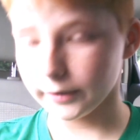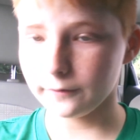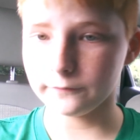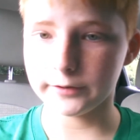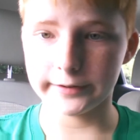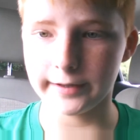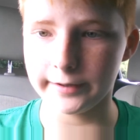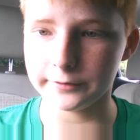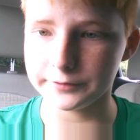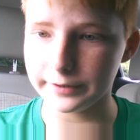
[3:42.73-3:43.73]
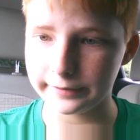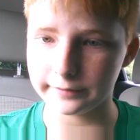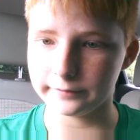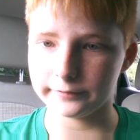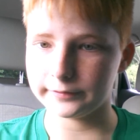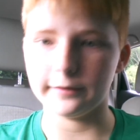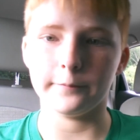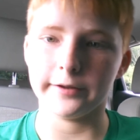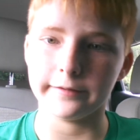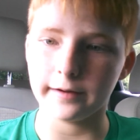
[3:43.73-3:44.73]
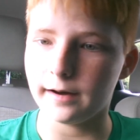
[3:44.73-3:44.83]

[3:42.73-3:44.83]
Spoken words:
No one really cares to tell me in the